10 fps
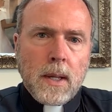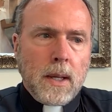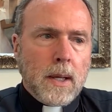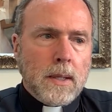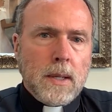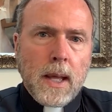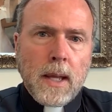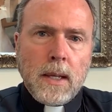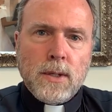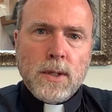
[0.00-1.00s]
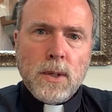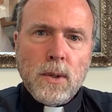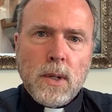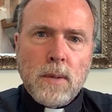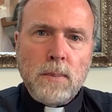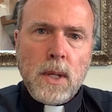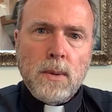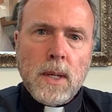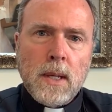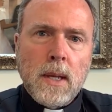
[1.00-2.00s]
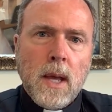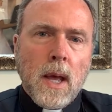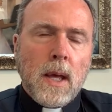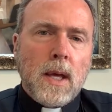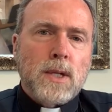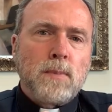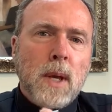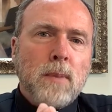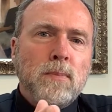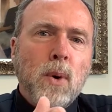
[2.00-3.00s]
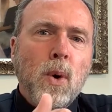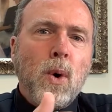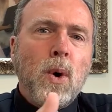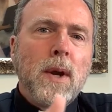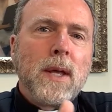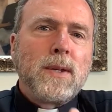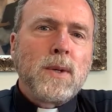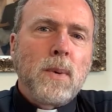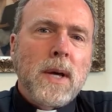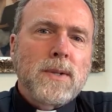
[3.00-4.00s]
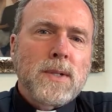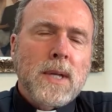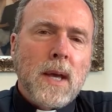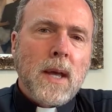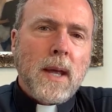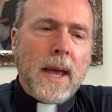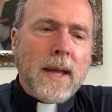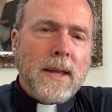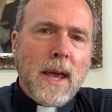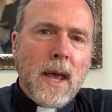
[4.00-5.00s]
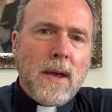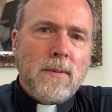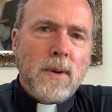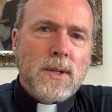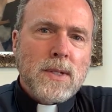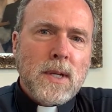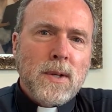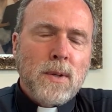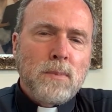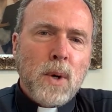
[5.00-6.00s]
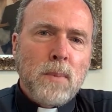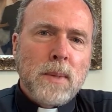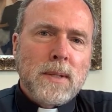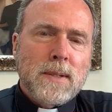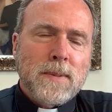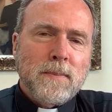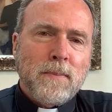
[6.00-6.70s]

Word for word: in an eternal communion is being poured into us at every single moment.